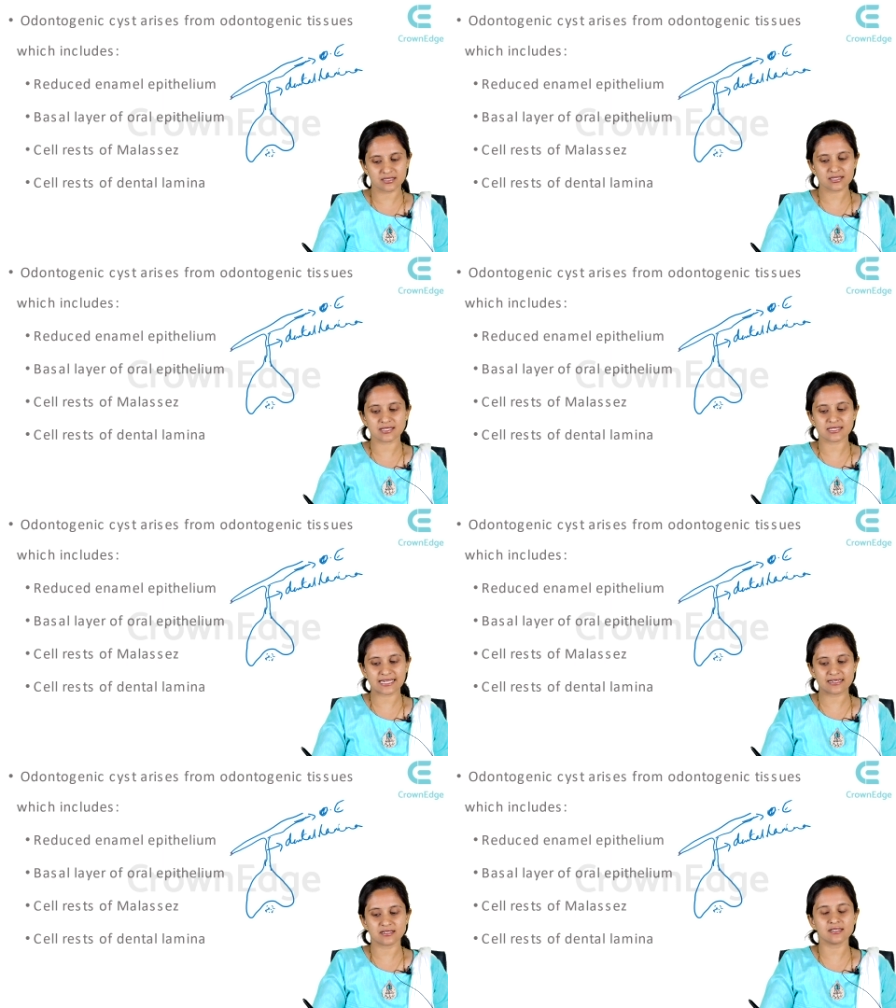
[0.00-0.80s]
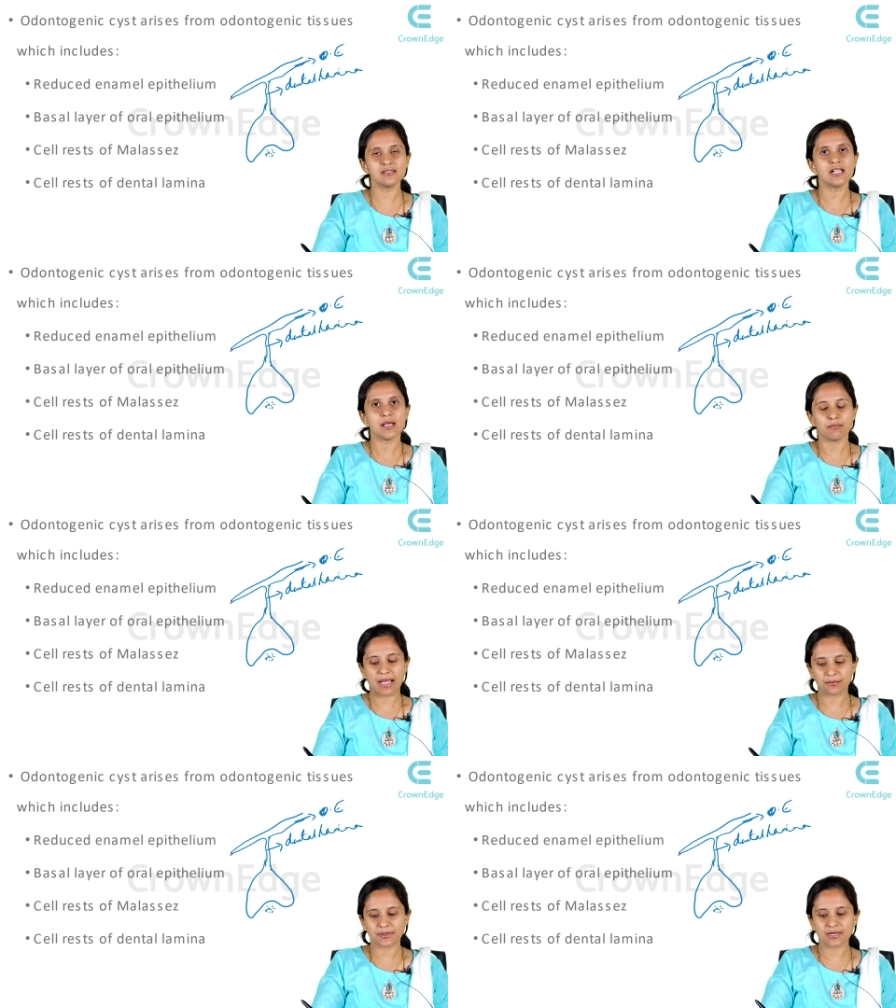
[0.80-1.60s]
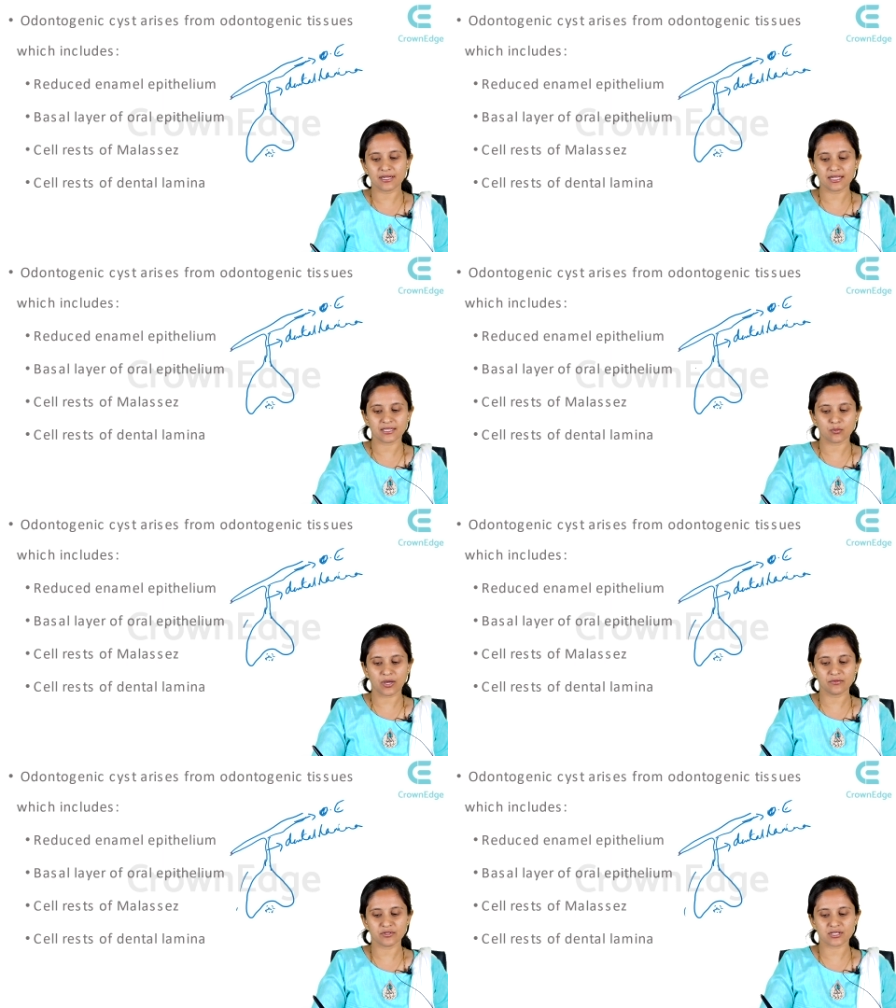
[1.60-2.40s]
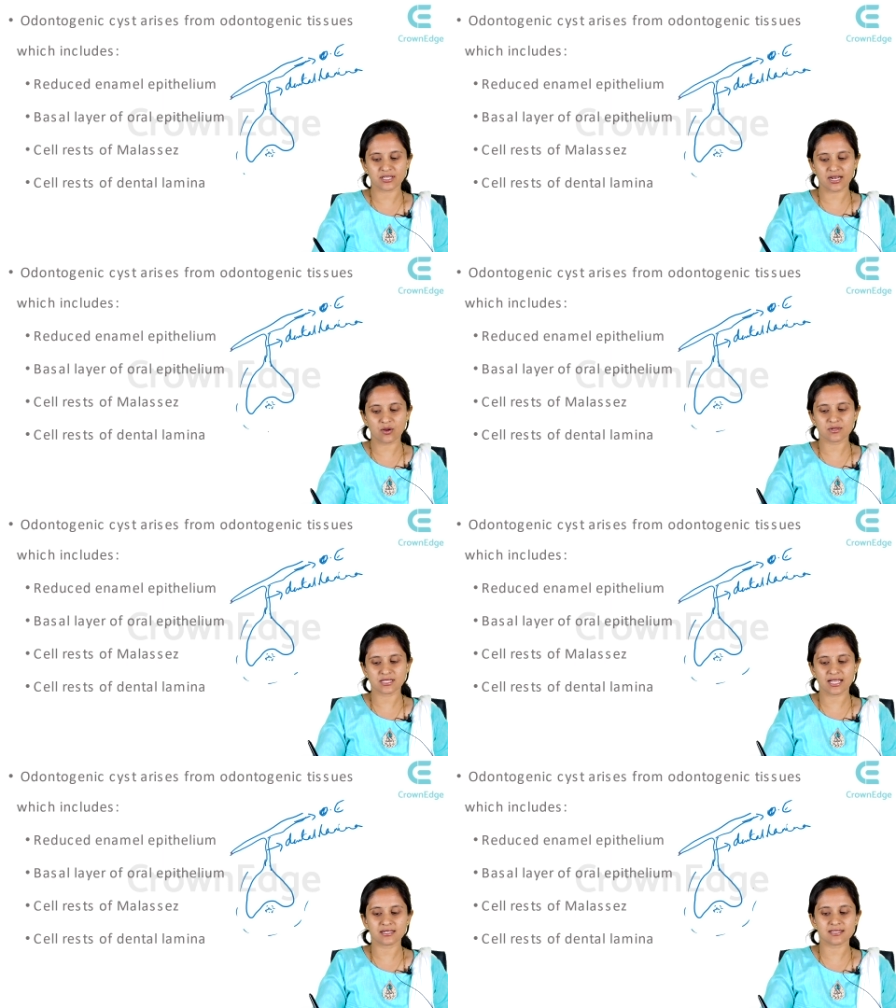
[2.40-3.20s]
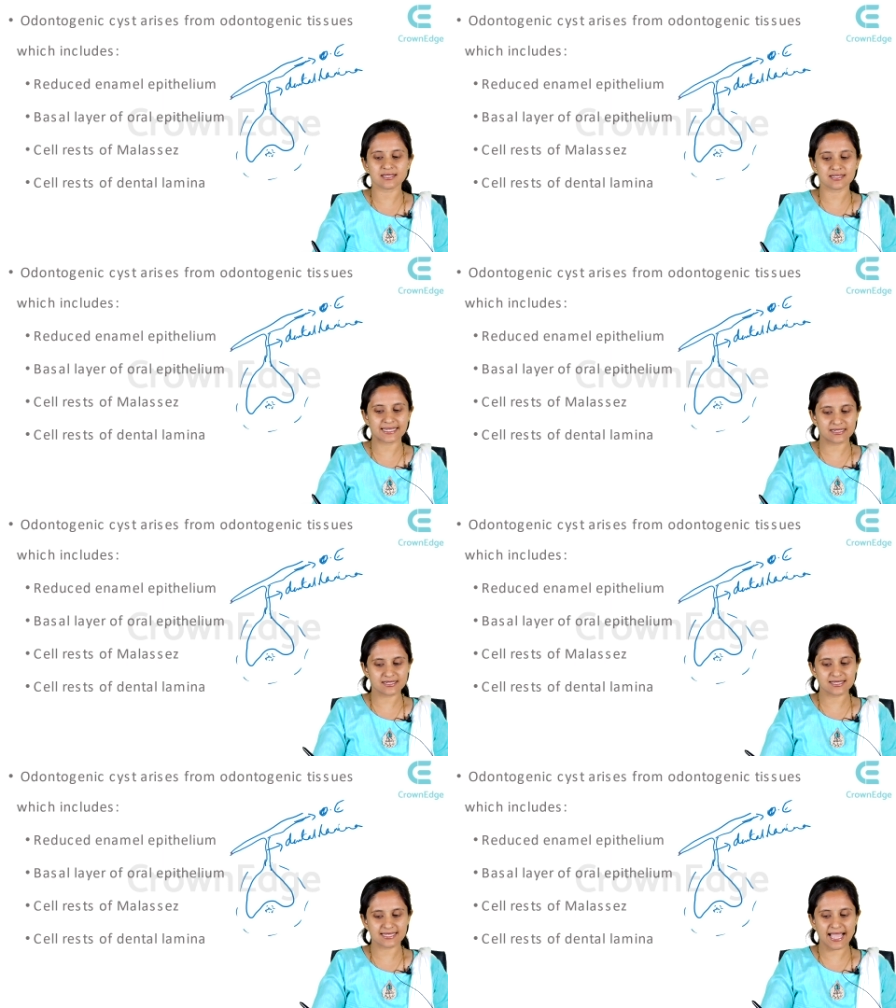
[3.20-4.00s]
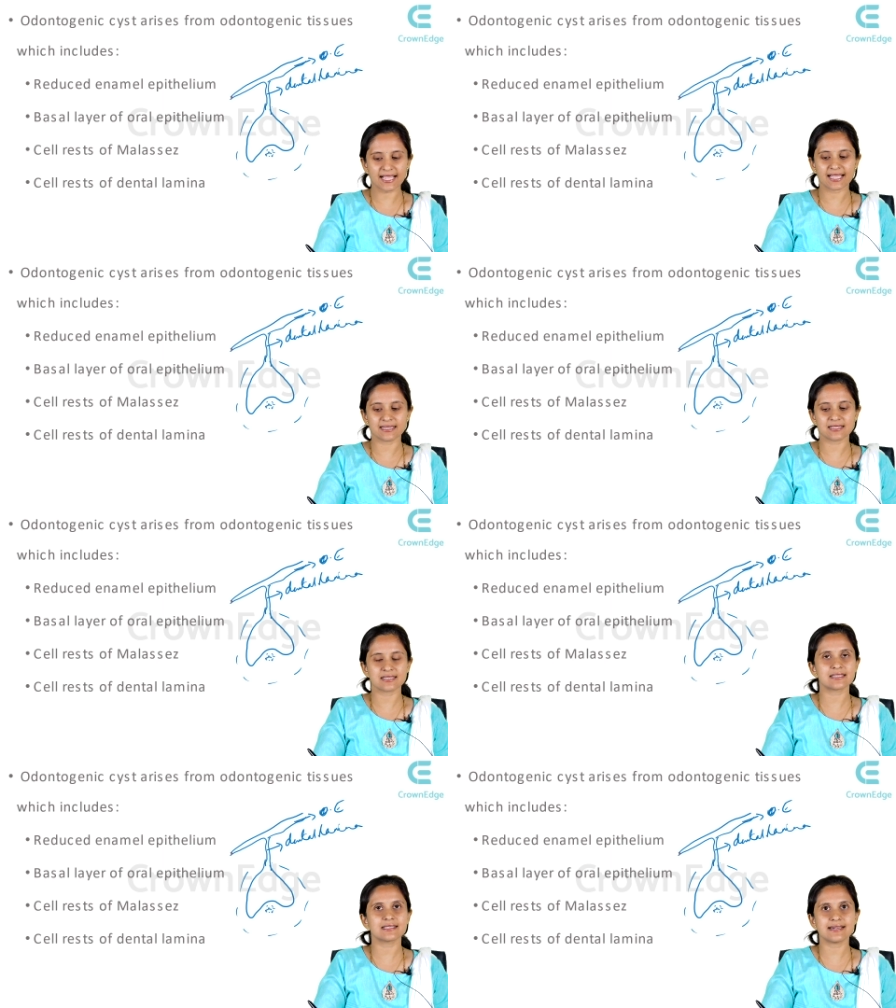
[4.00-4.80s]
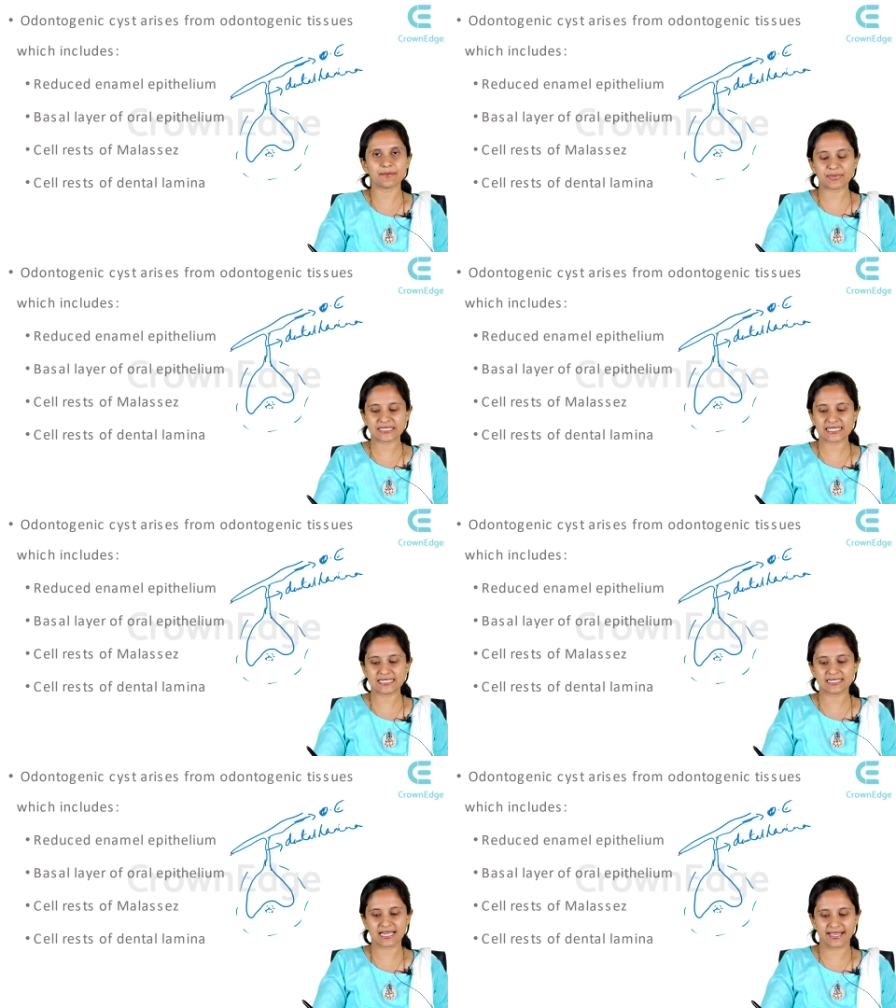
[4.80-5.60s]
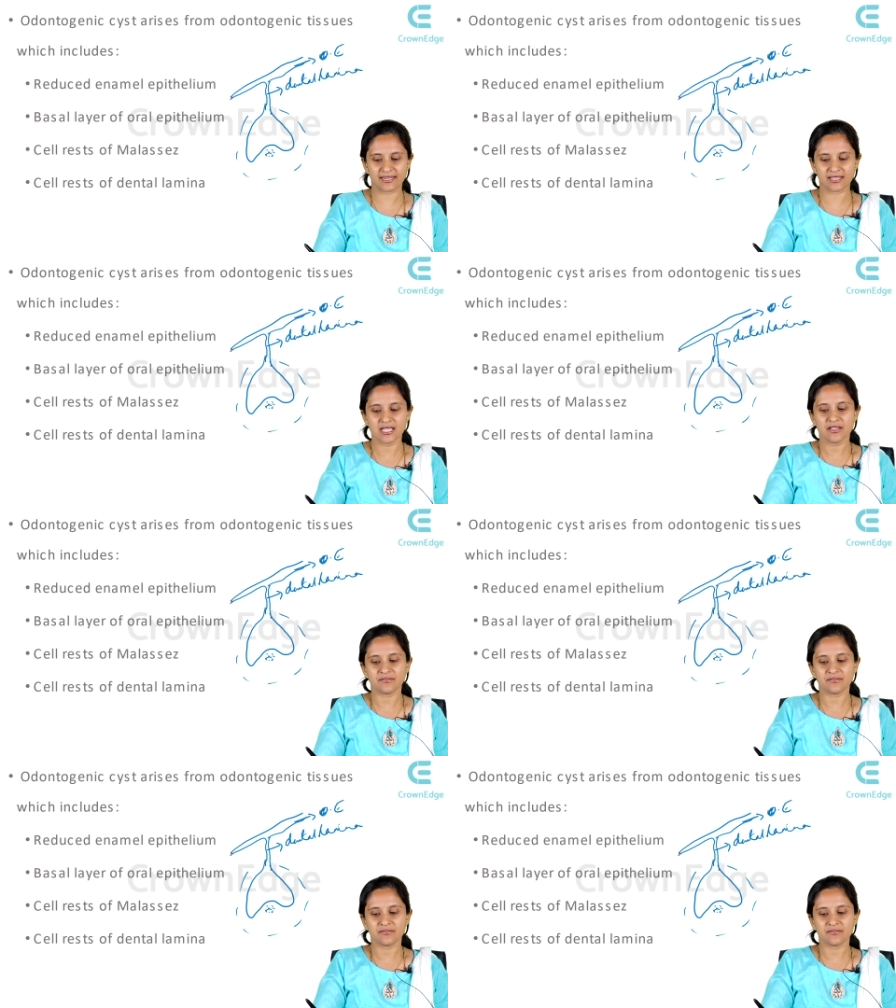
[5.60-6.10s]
this is dental papilla, and the one which surrounds that is the dental sac, and this is the epithelial lining.